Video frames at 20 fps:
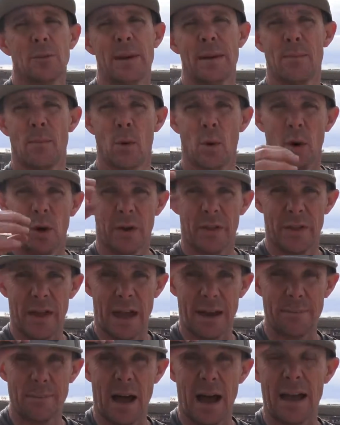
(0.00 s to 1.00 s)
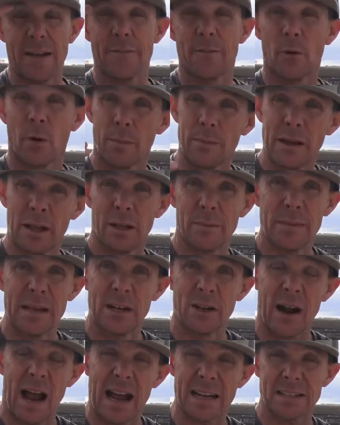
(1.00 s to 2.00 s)
bit more than my
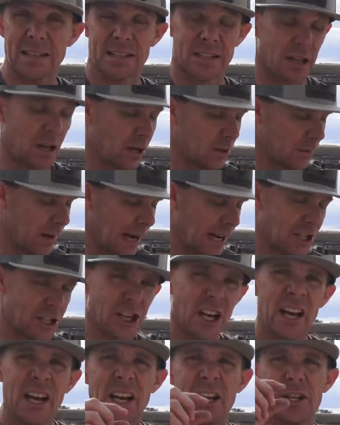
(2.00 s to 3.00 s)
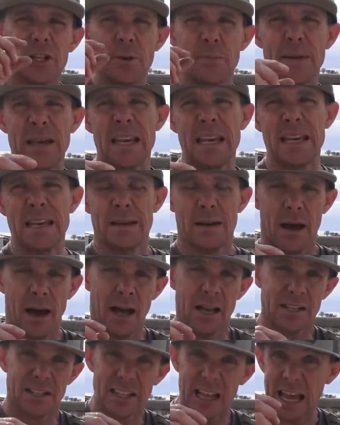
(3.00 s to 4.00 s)
4mm axis long range, to be
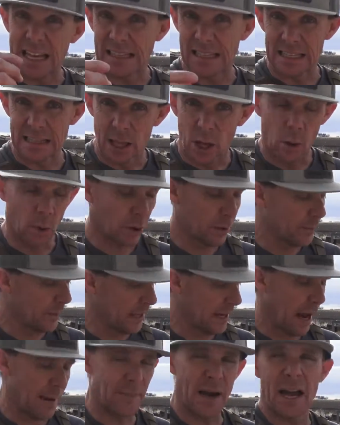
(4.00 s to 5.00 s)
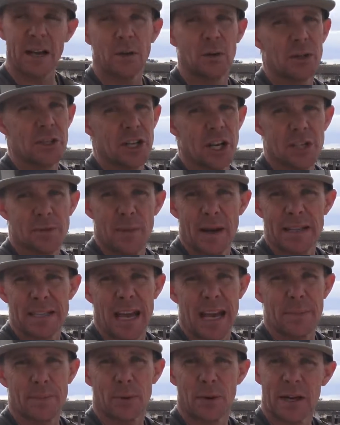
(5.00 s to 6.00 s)
slightly lower, but I'm not going to adjust my
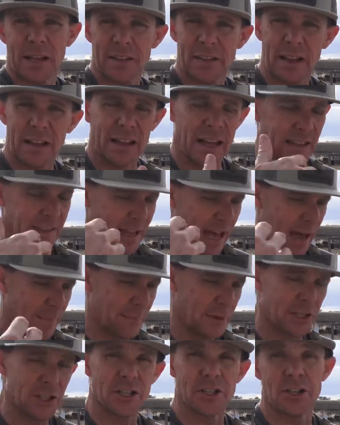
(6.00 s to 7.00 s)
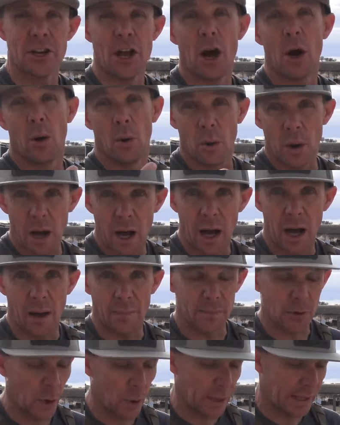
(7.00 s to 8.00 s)
tape or anything like that, but just know
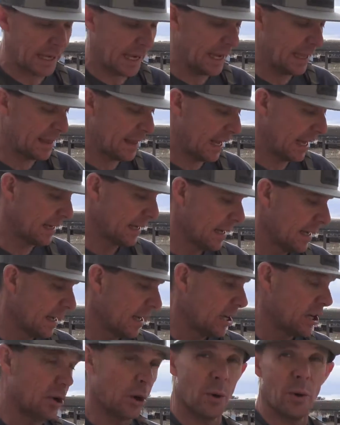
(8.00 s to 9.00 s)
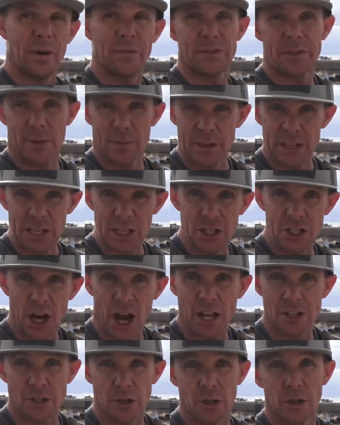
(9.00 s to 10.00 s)
going in that, you know, if some of these
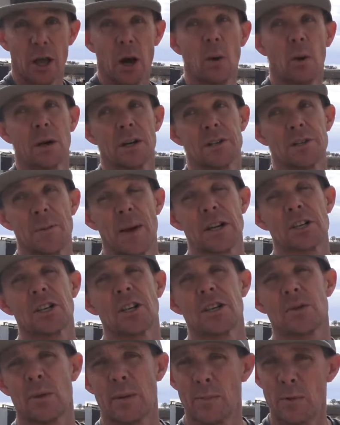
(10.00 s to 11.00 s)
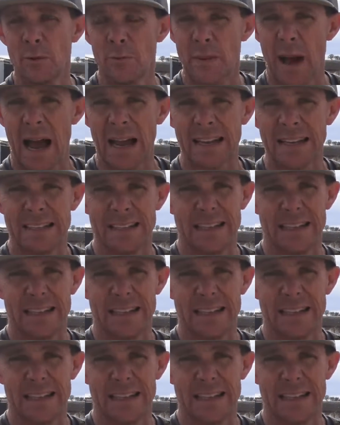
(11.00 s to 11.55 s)
shots are lower, especially as we move back in